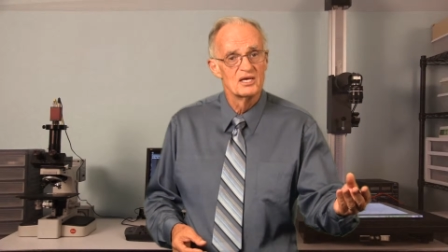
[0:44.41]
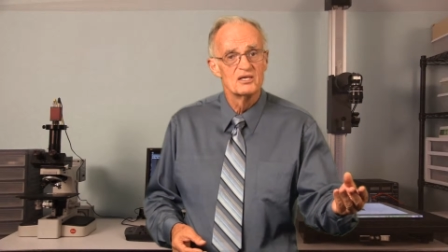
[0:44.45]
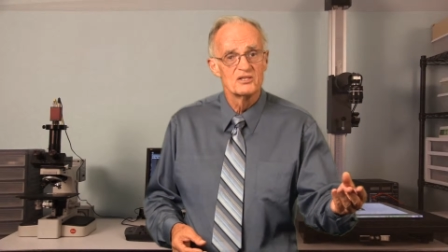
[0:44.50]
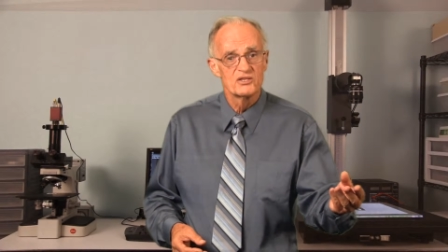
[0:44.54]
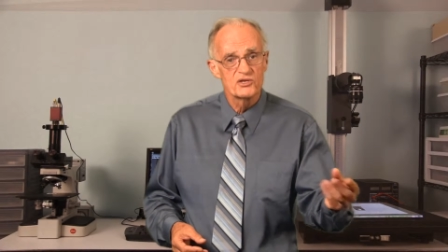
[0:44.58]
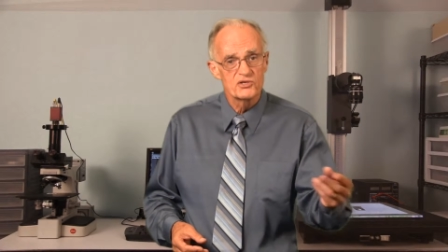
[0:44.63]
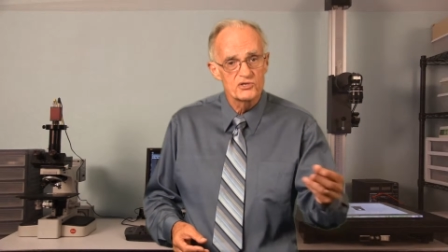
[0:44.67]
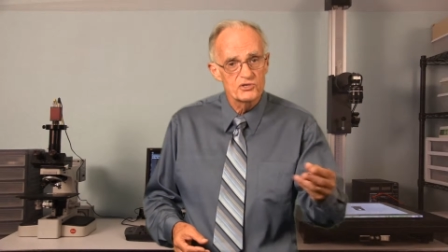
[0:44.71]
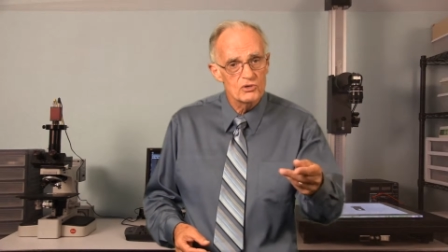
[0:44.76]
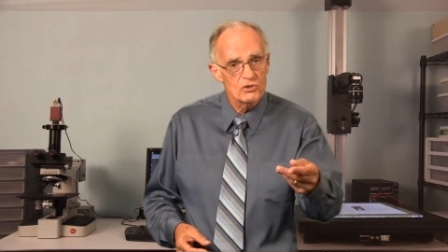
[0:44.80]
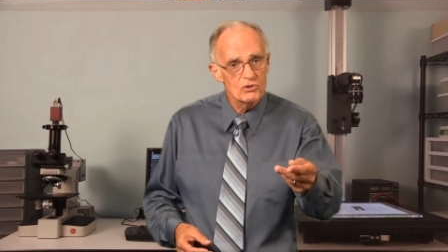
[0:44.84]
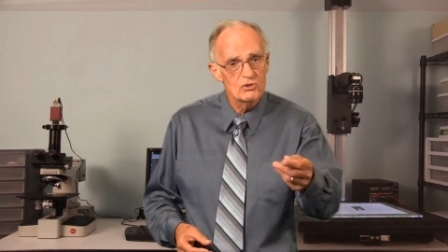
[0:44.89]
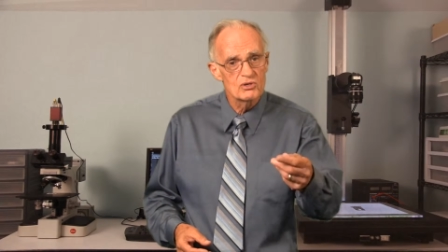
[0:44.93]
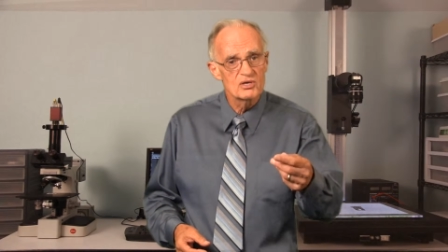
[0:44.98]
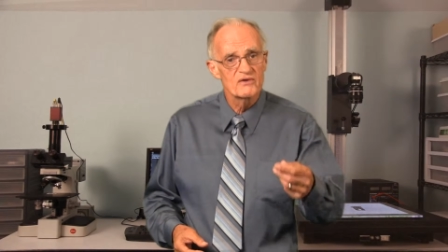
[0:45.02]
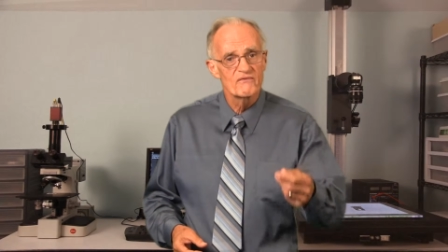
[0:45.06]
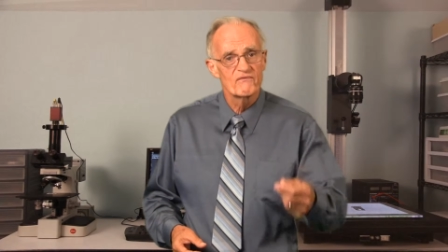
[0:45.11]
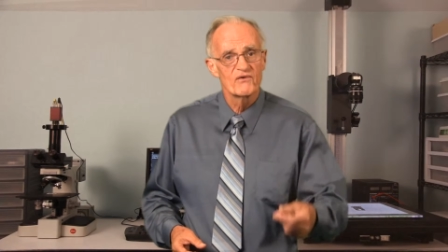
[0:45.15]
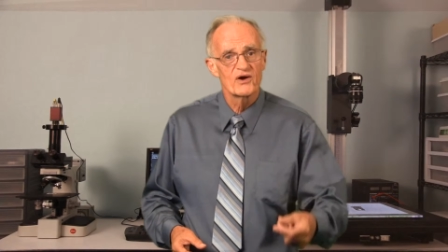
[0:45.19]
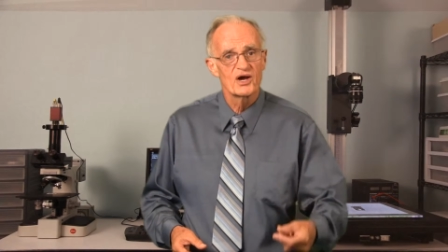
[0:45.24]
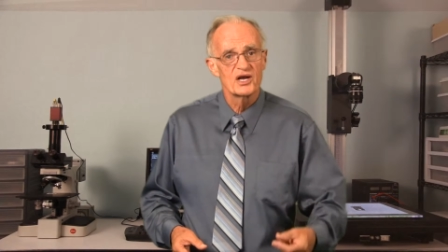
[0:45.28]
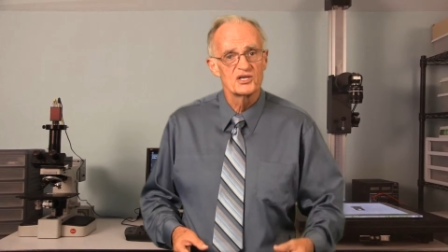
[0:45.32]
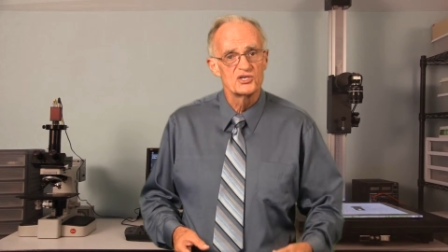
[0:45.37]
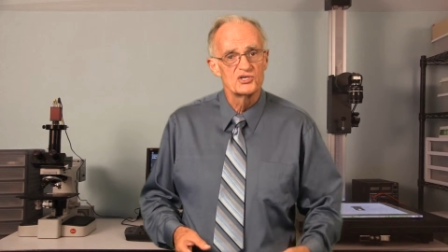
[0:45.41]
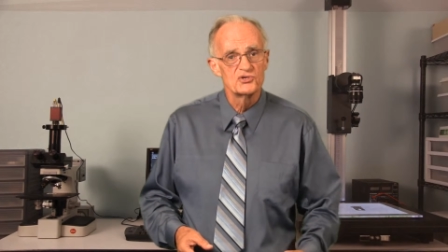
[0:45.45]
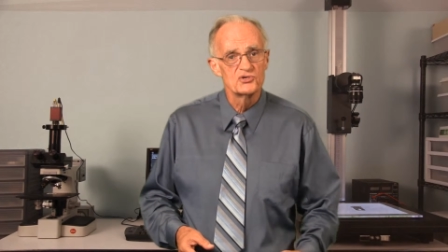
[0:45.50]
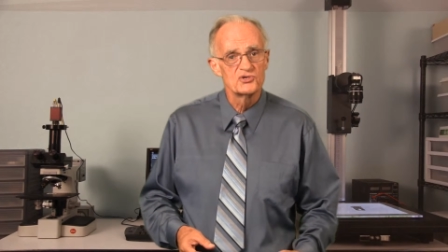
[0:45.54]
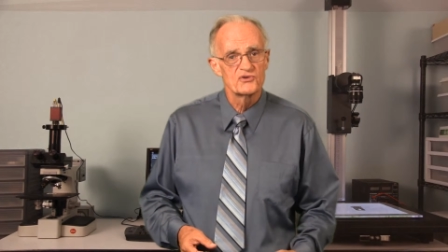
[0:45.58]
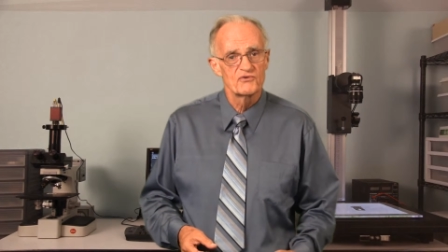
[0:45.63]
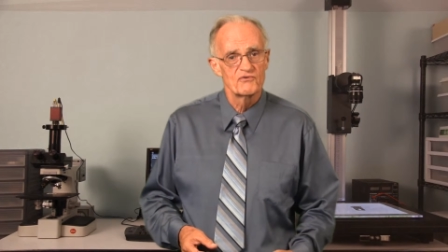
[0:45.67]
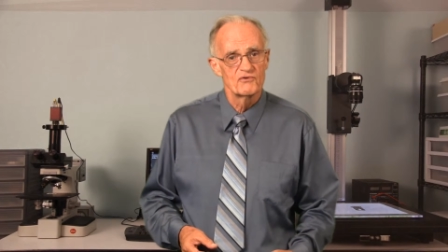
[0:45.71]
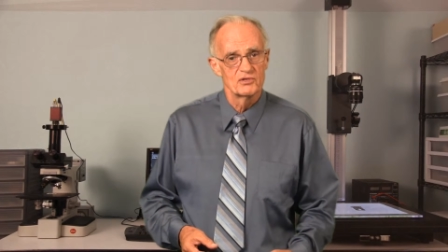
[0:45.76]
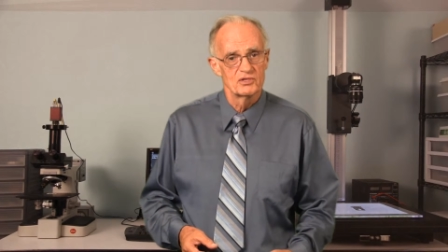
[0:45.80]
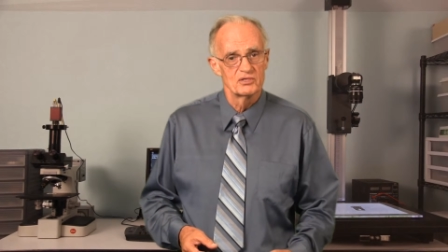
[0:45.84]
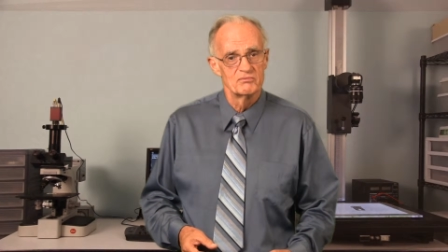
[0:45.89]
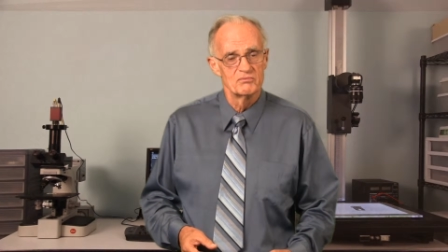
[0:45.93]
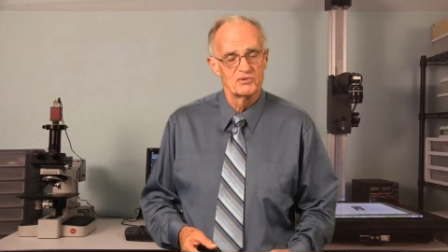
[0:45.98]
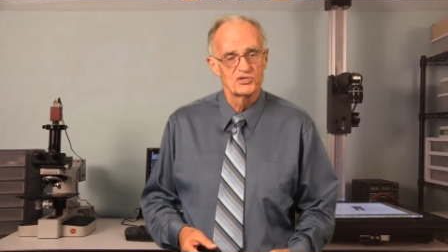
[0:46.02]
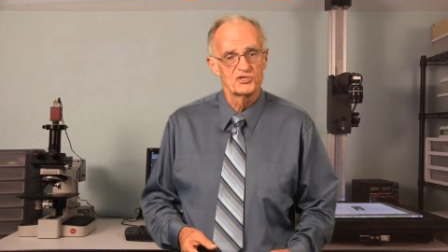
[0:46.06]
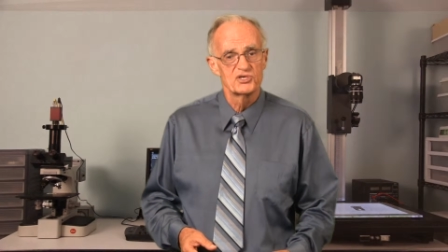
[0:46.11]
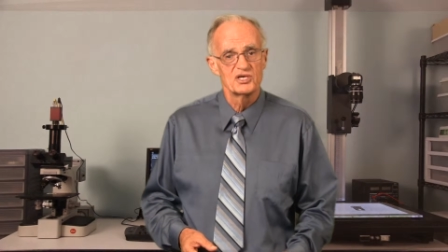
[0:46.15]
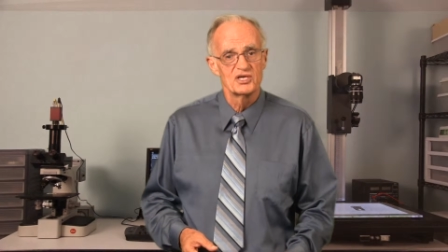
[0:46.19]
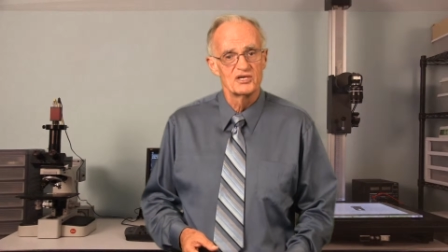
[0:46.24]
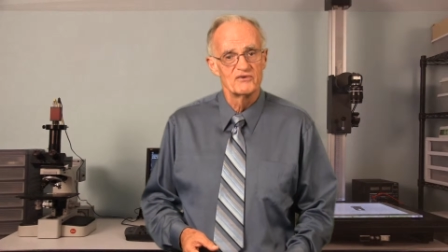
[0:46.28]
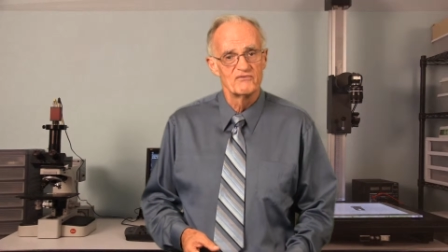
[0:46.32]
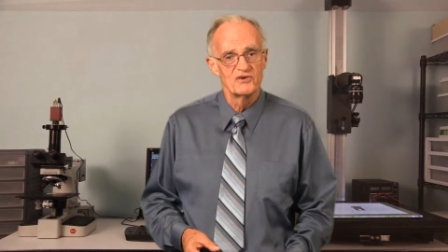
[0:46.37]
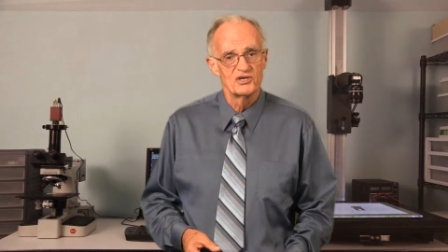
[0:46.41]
that you're going to find useful in machine